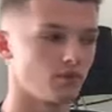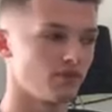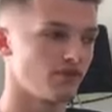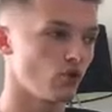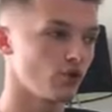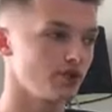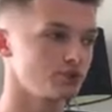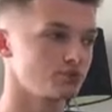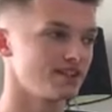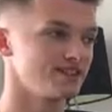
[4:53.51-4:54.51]
before this
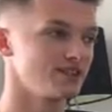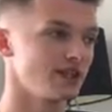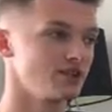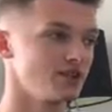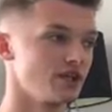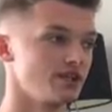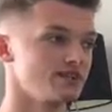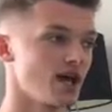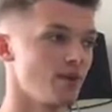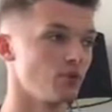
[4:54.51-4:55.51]
presentation in
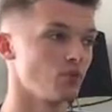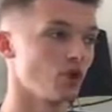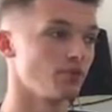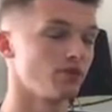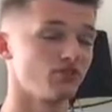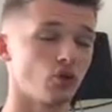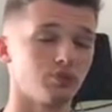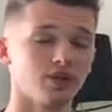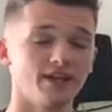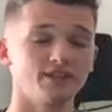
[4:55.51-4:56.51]
assignment 1 and before
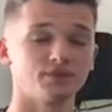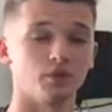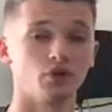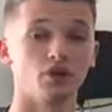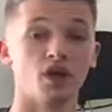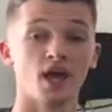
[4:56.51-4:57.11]
placement,